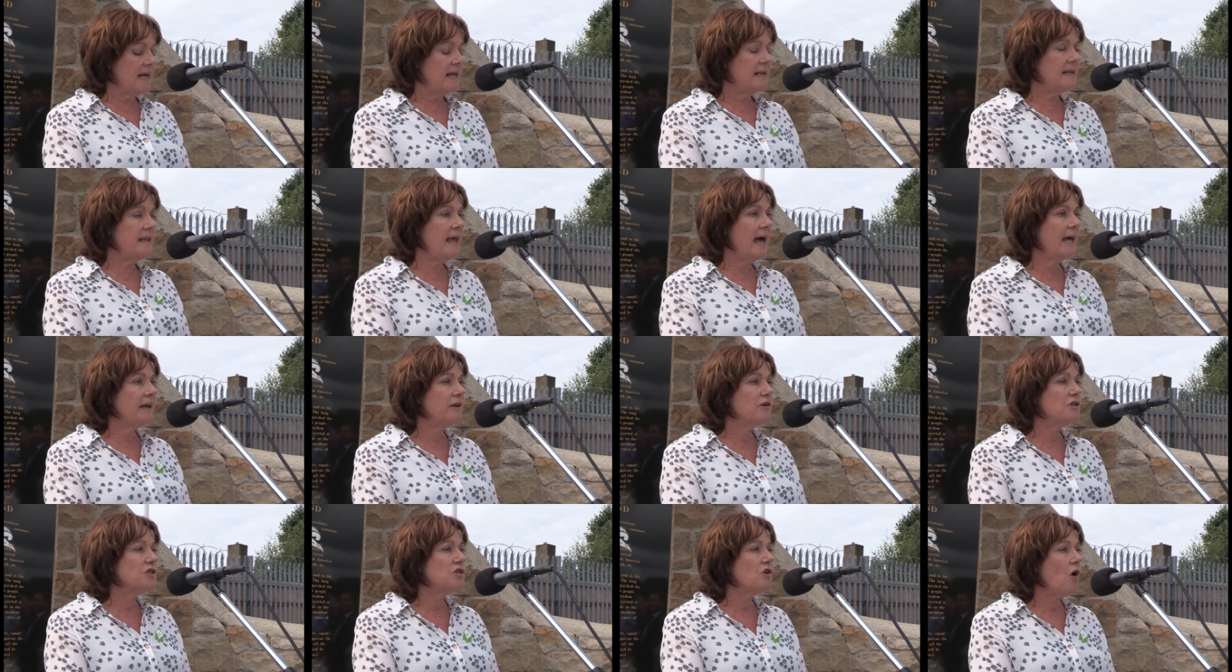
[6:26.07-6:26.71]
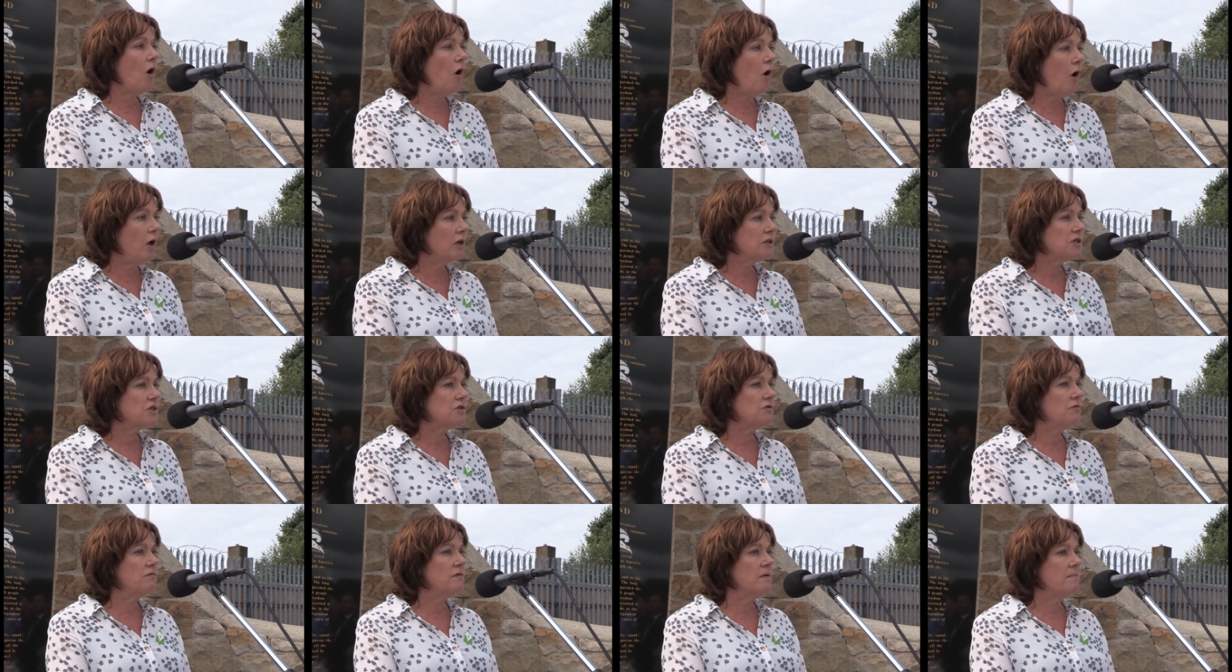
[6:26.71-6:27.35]
let us
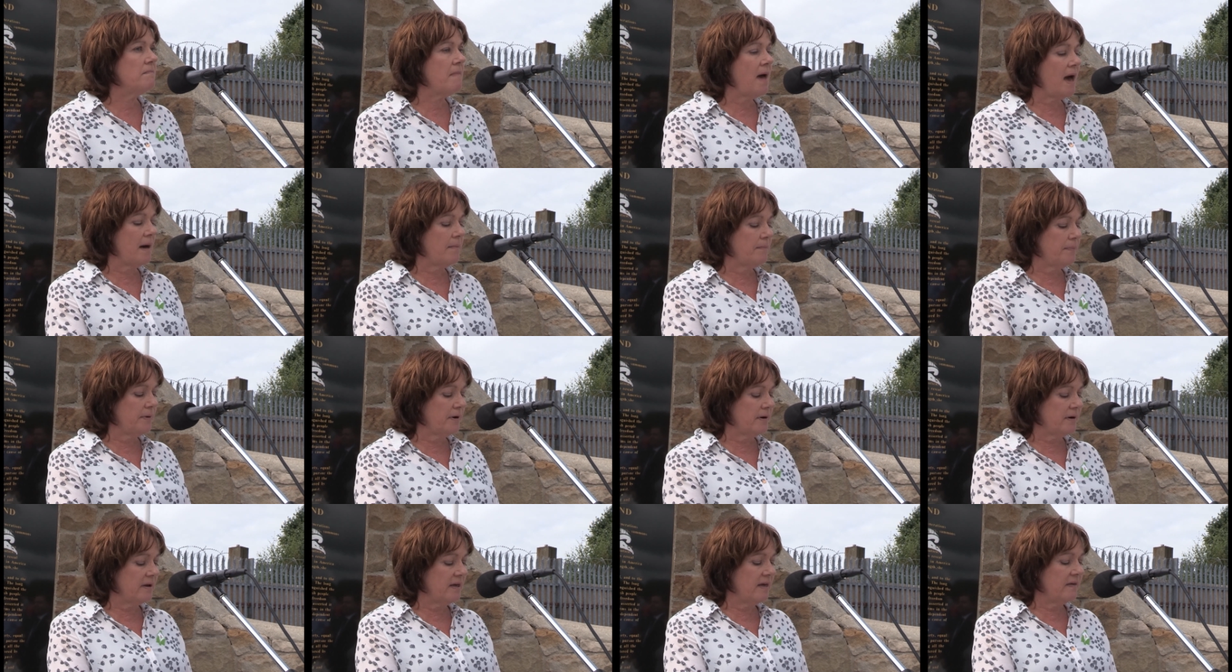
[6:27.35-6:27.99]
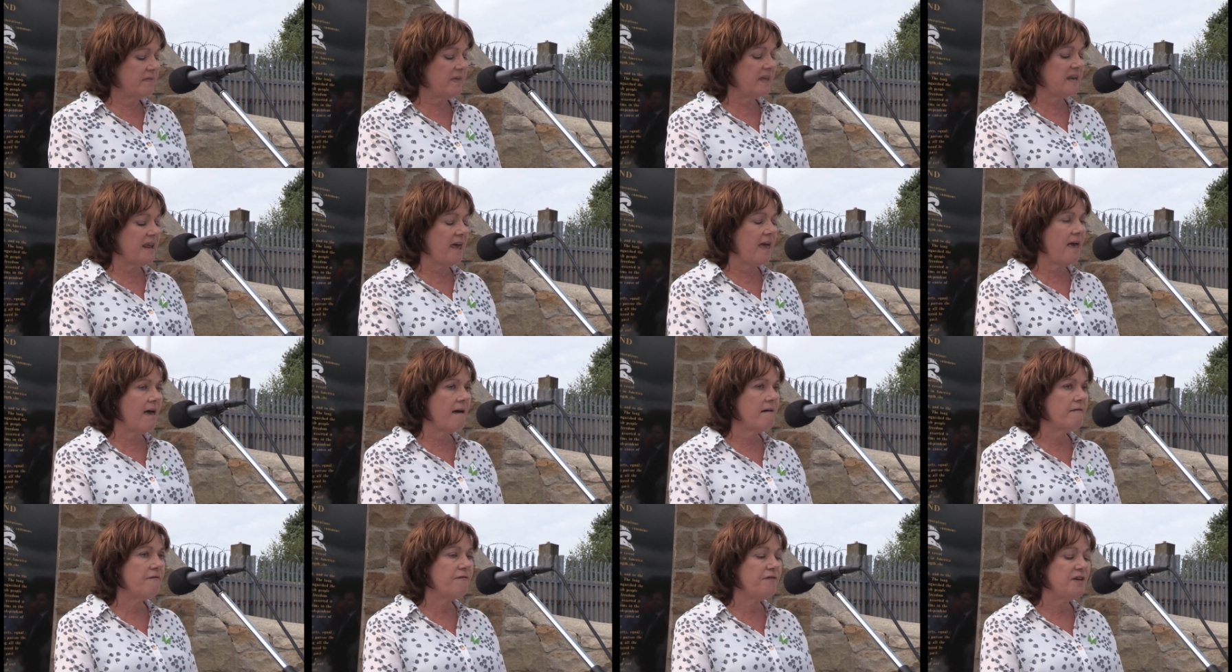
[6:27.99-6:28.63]
also remember that
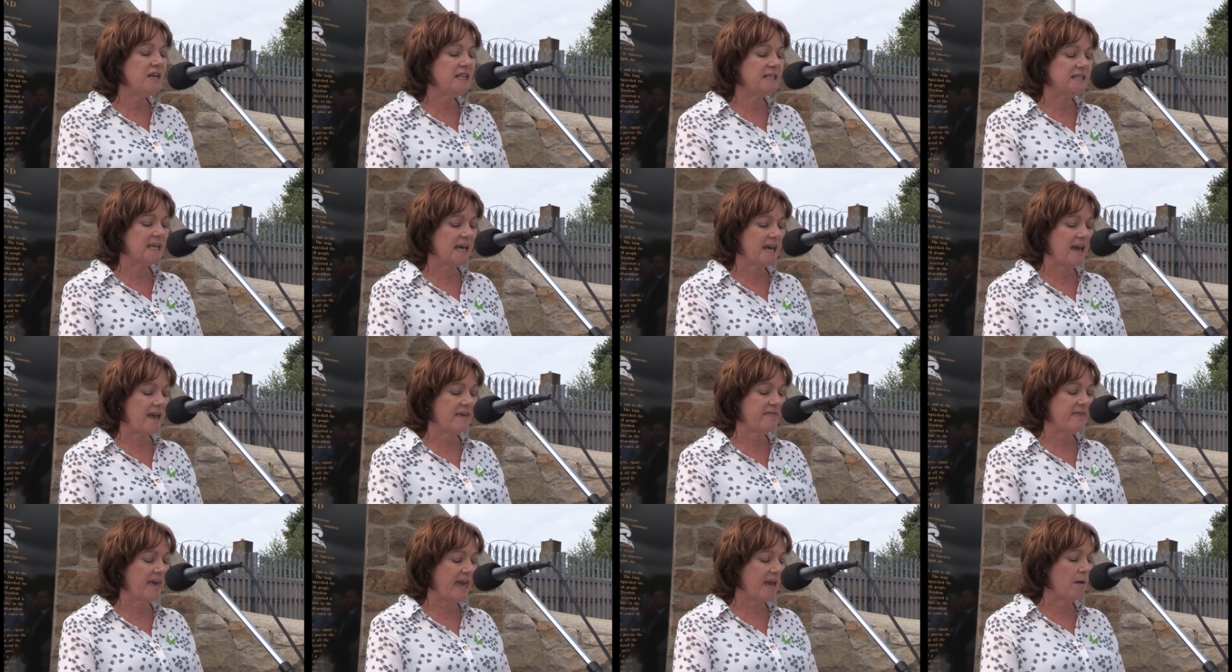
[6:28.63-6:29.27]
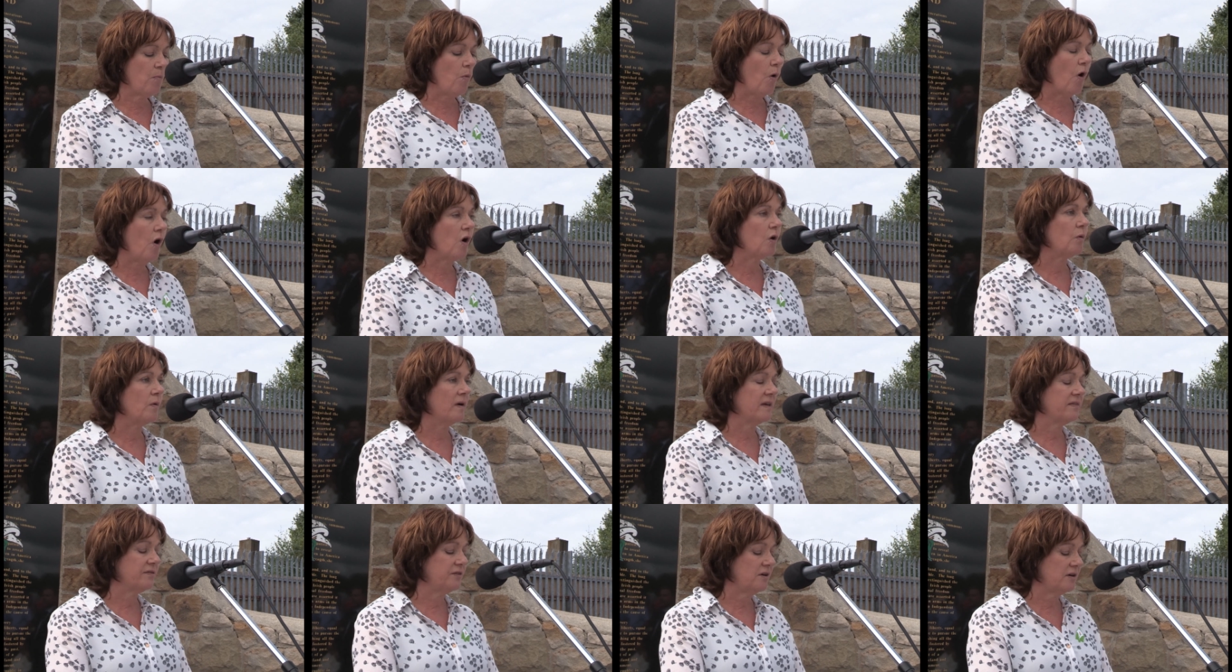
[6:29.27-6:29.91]
every day they walk
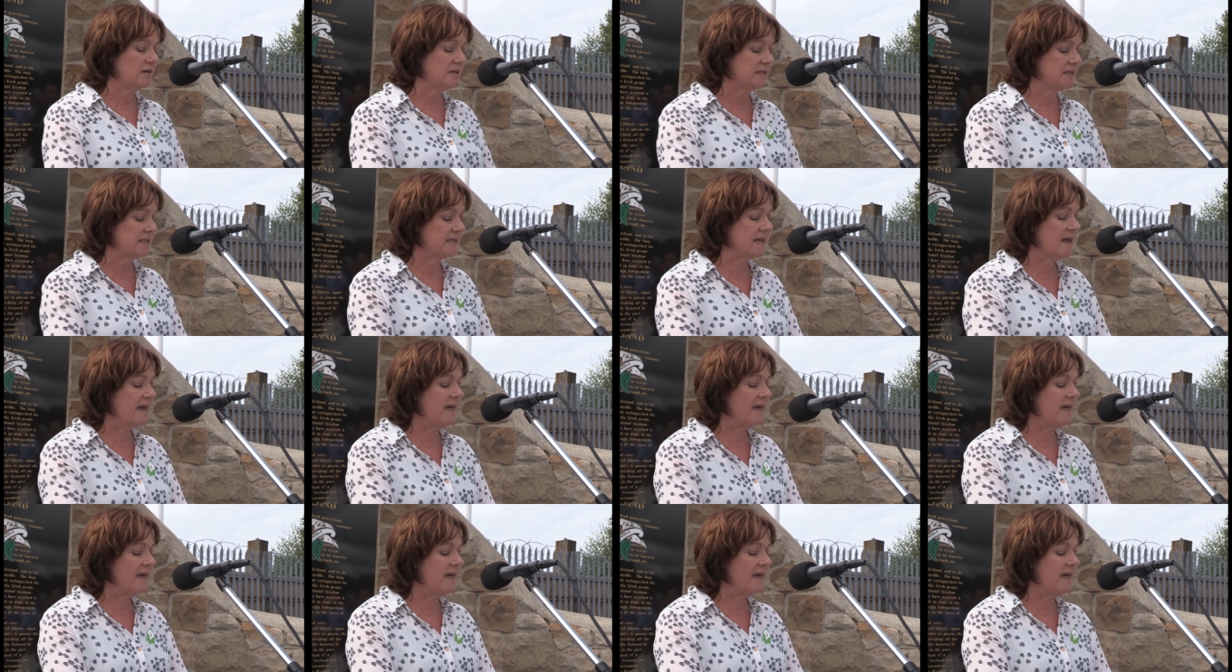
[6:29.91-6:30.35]
with us,